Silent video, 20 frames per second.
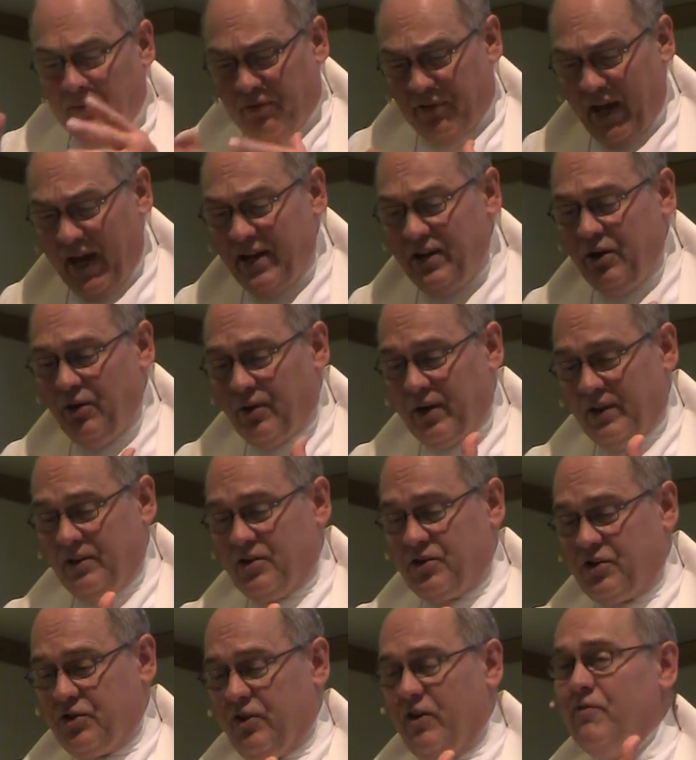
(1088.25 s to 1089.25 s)
Then you can
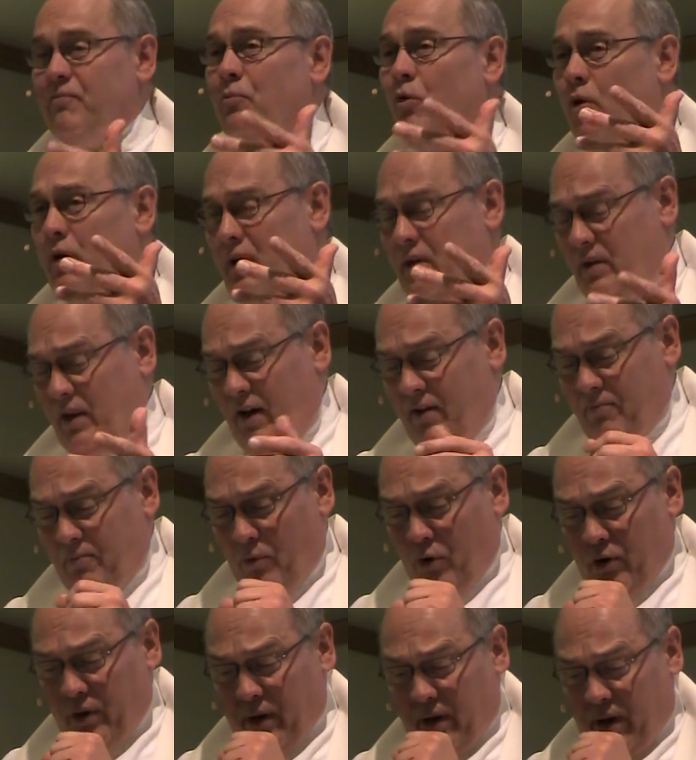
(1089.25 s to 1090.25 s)
serve more, love
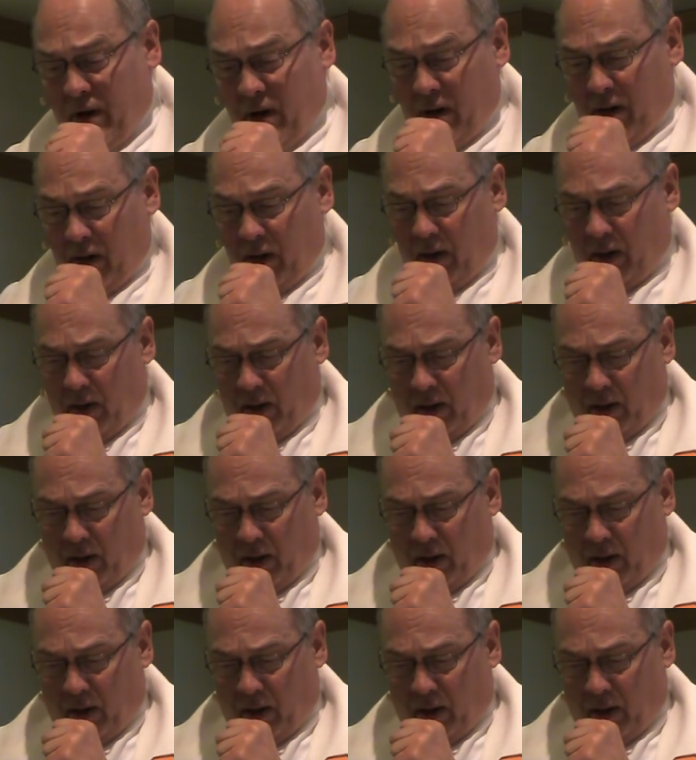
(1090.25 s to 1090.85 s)
more,